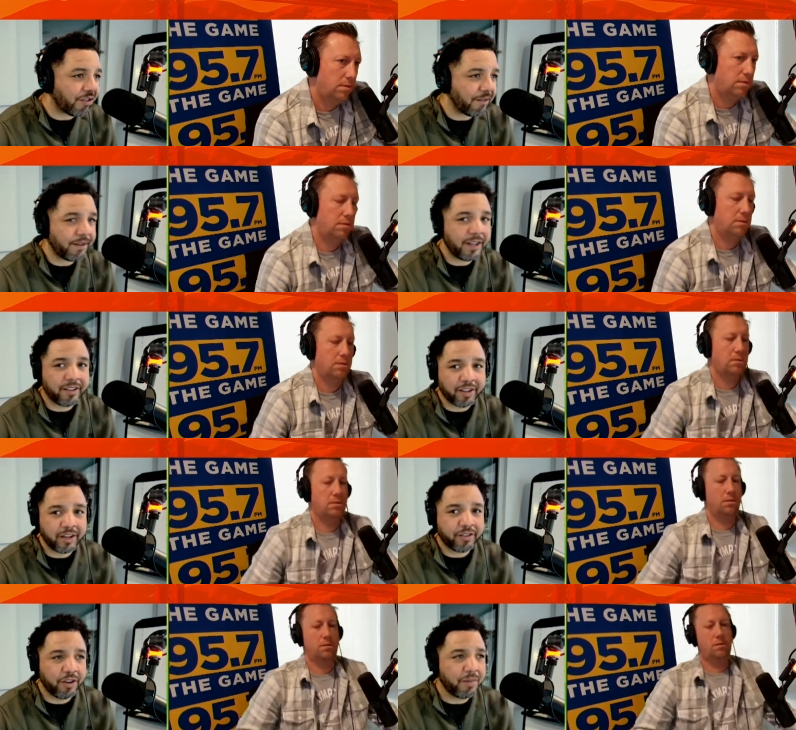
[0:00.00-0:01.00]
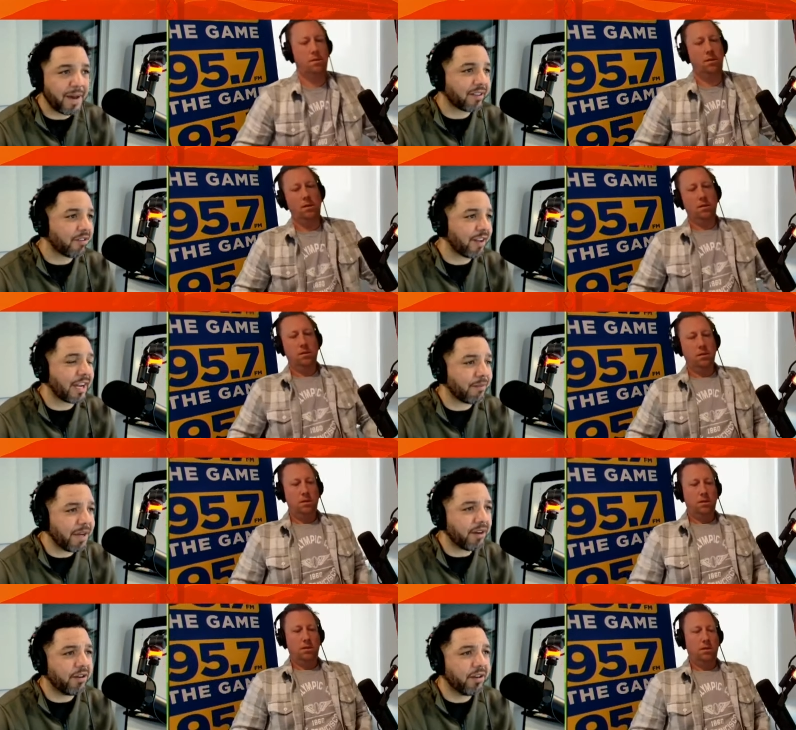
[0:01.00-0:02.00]
Speaker 1: in Phoenix, Arizona, back to
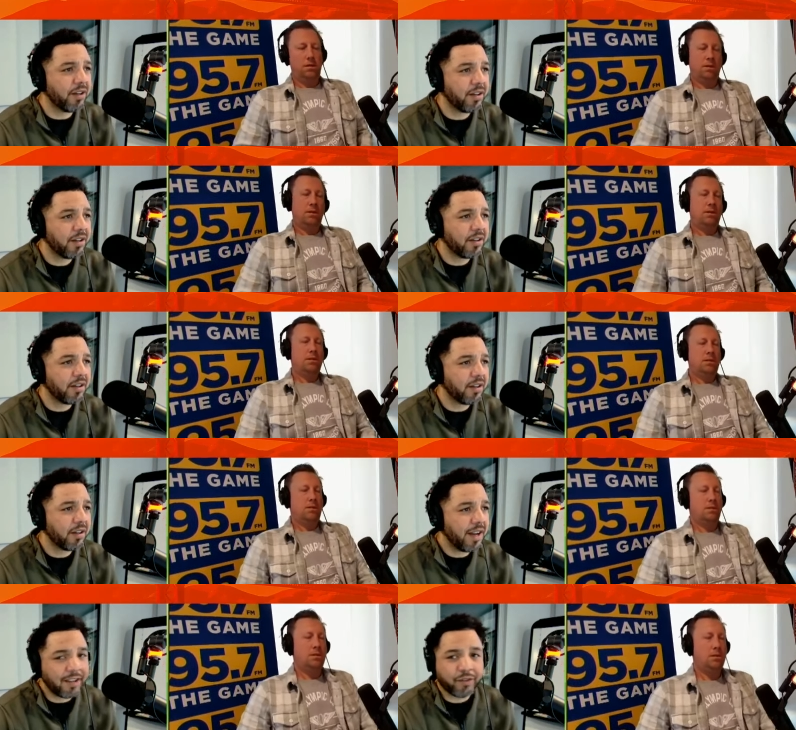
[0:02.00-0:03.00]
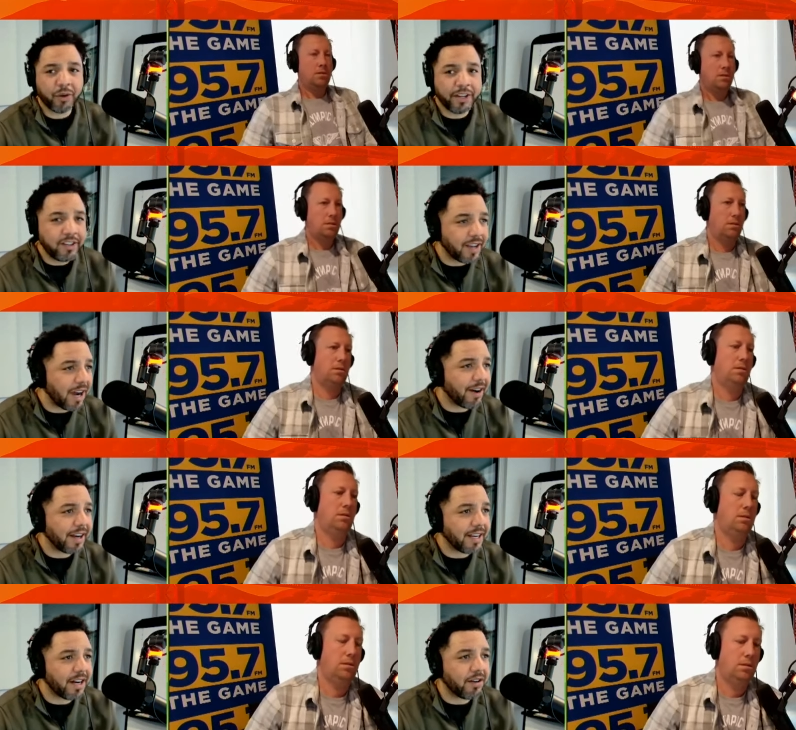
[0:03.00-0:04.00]
Sacramento. That's where he's at right
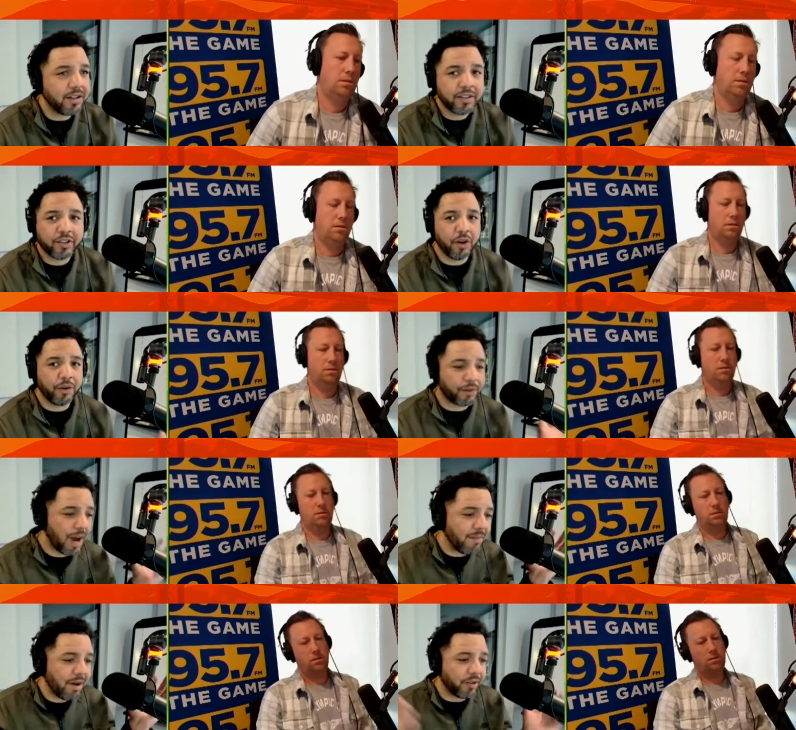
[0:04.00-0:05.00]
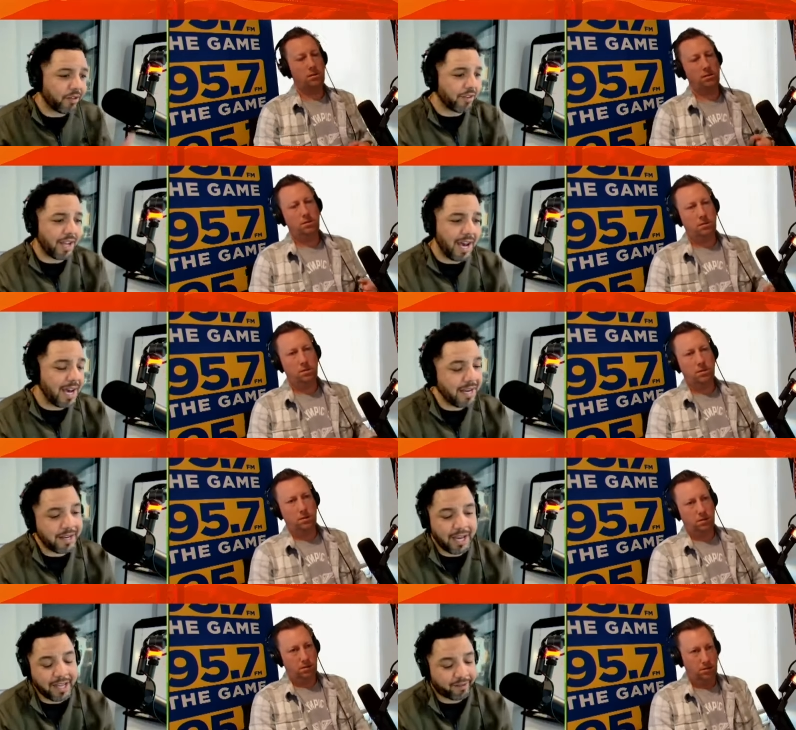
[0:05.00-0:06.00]
now. So Ramos says, I, I,
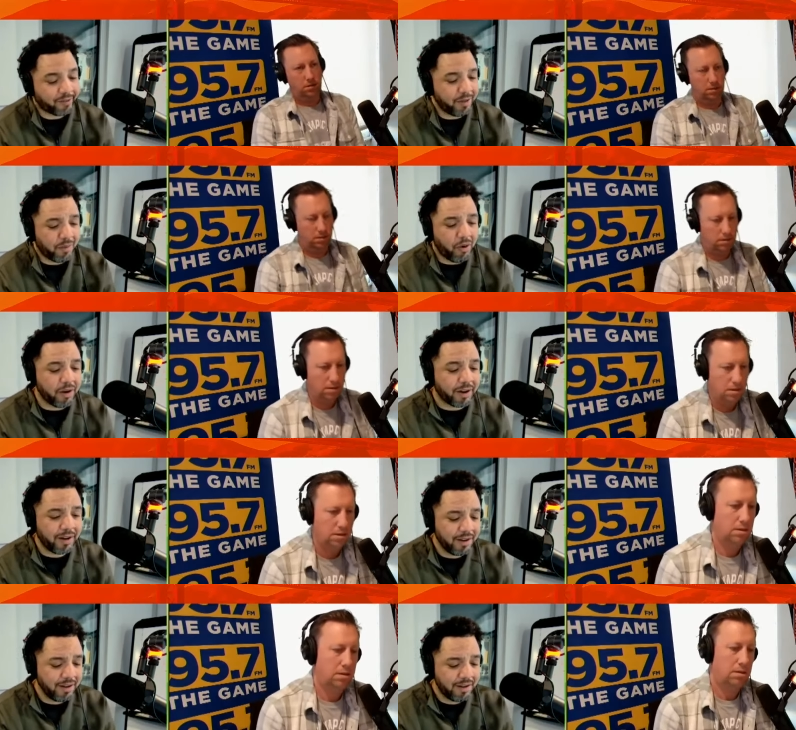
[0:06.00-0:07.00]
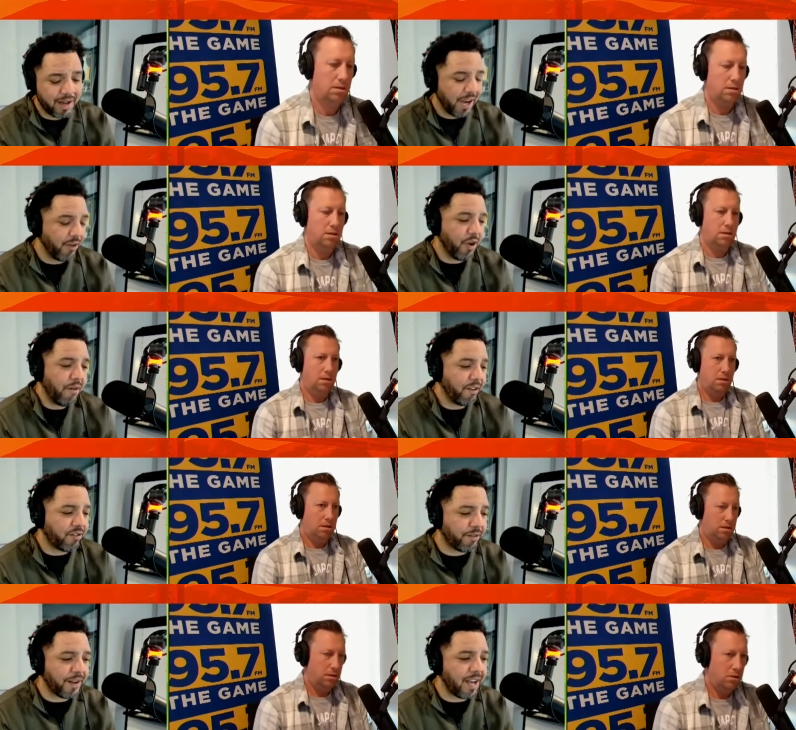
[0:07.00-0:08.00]
I got to see more. I don't know if it's a
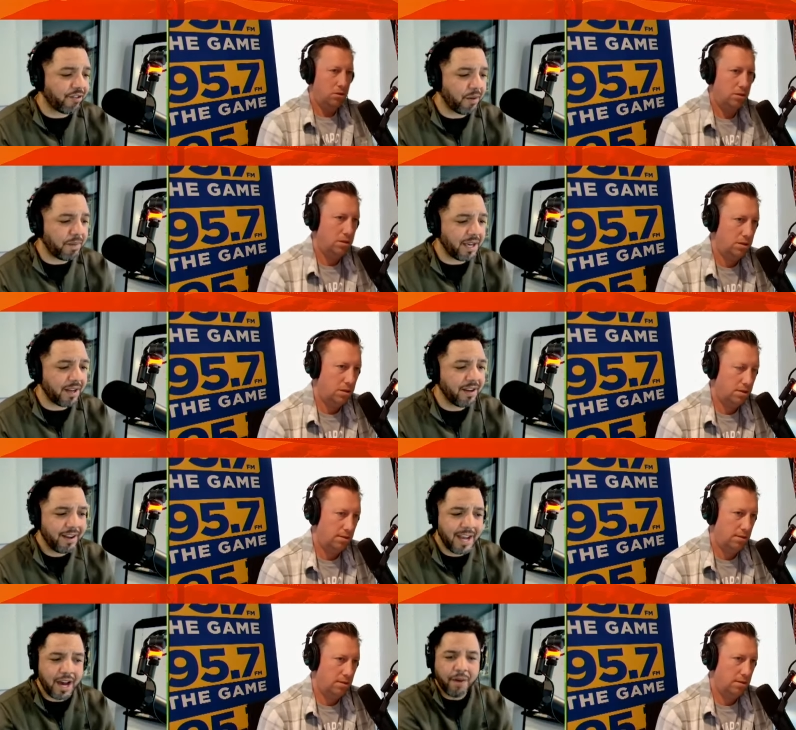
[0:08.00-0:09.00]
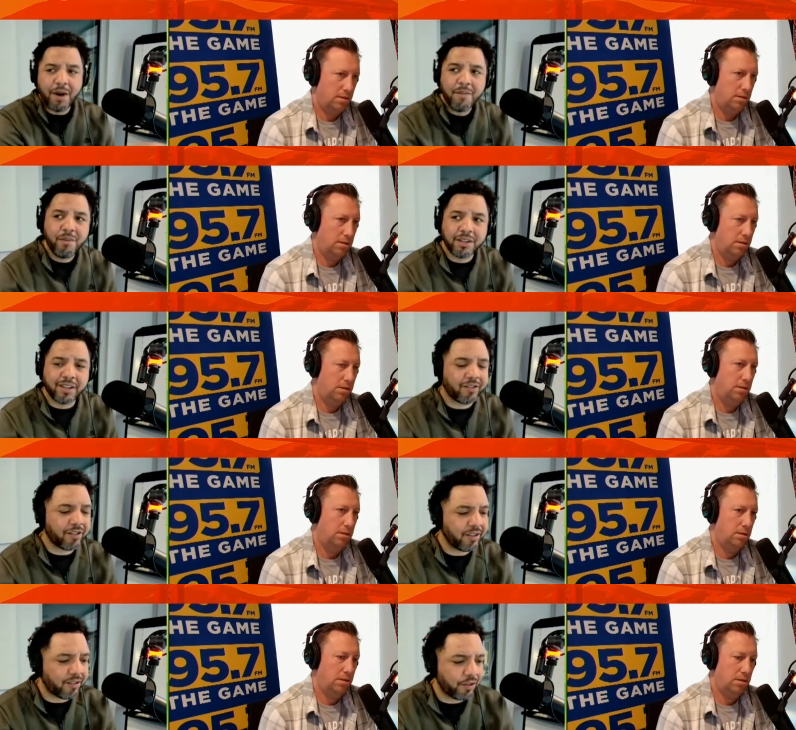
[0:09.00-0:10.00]
flash in the pan. Now, I'm, I'm with this
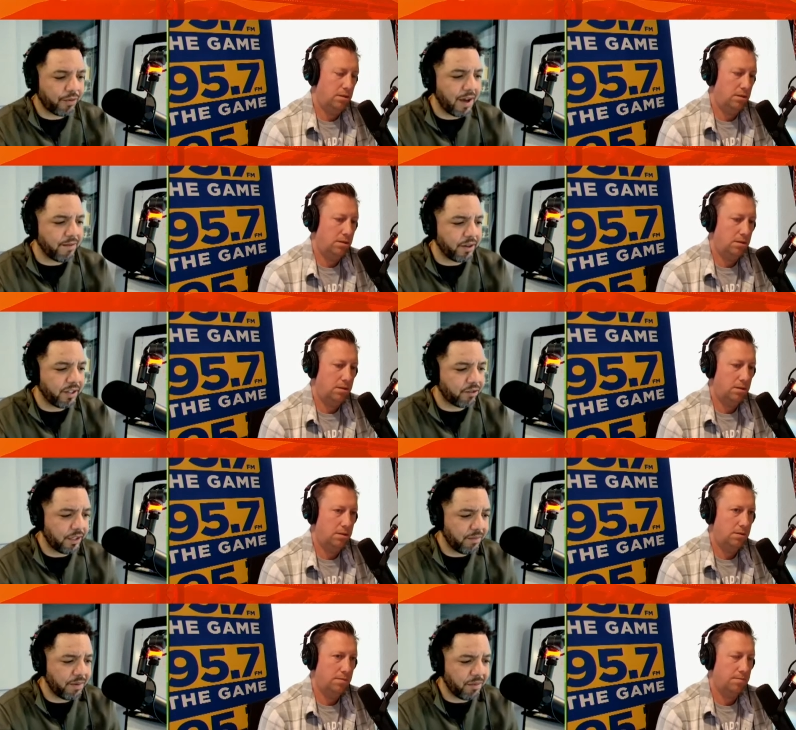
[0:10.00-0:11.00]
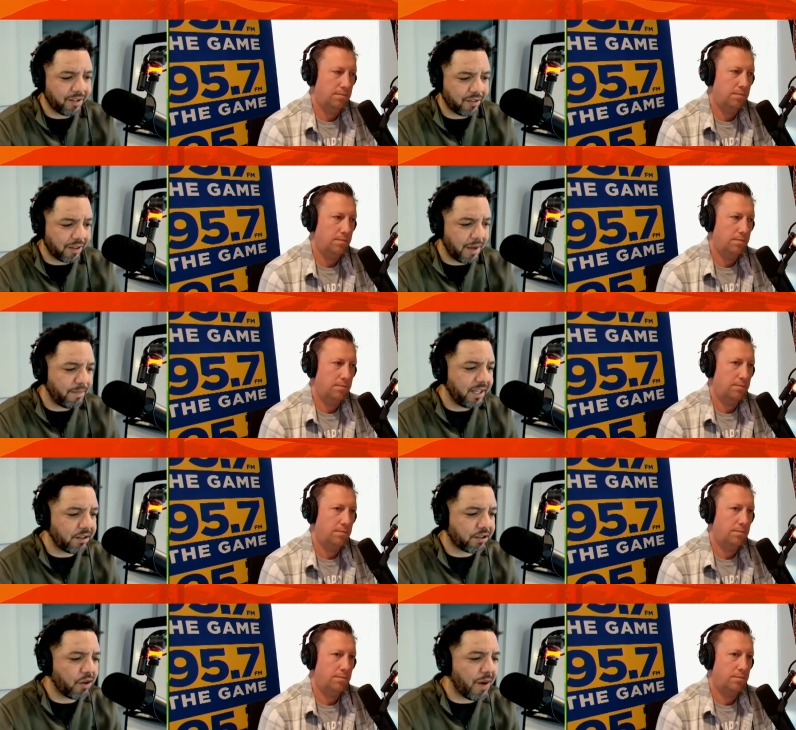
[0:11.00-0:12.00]
6-5 voting City Mobile text line. Being the
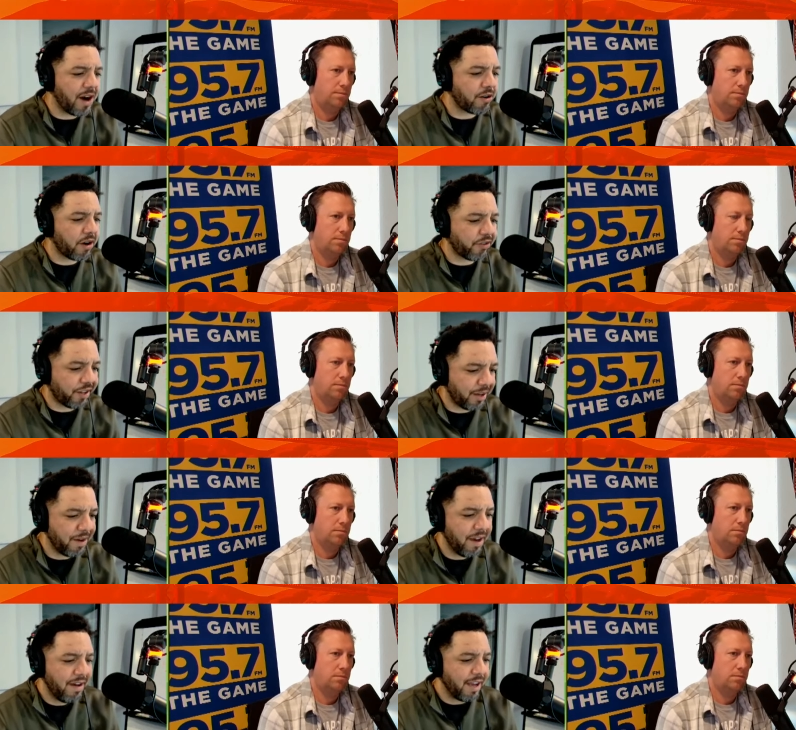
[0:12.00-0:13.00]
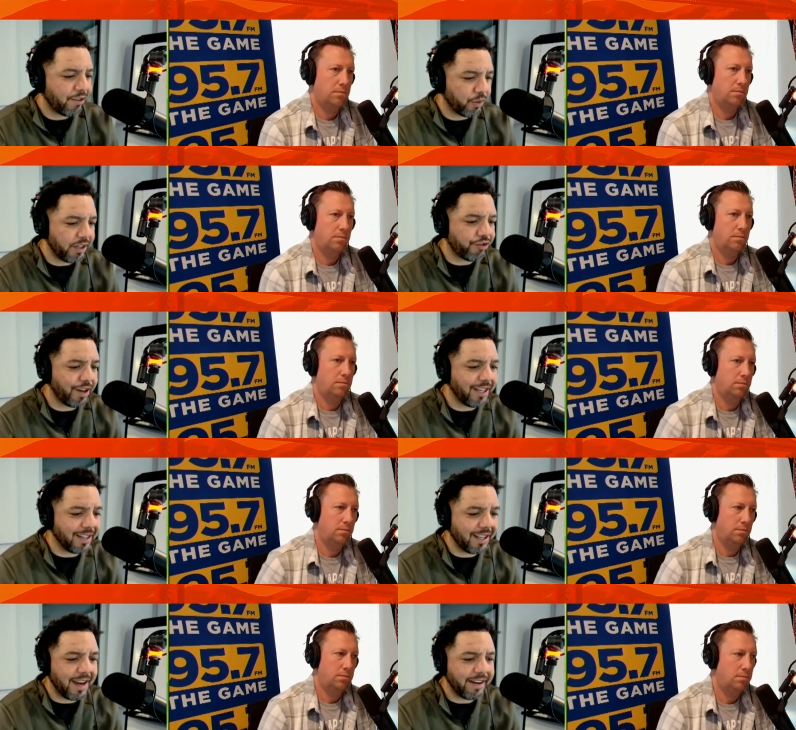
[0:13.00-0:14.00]
third wild card team has won the trade
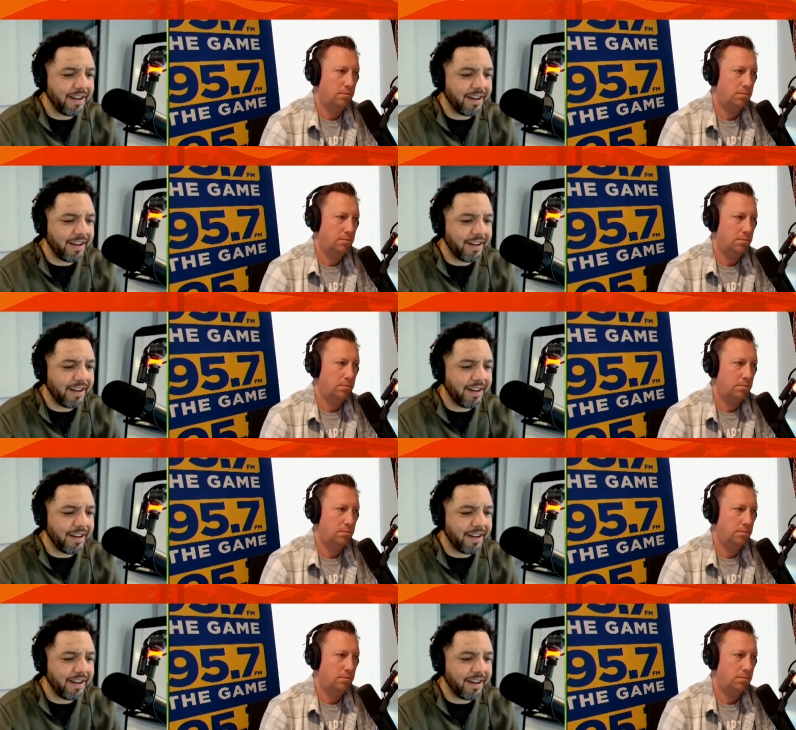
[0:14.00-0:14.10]
deadline.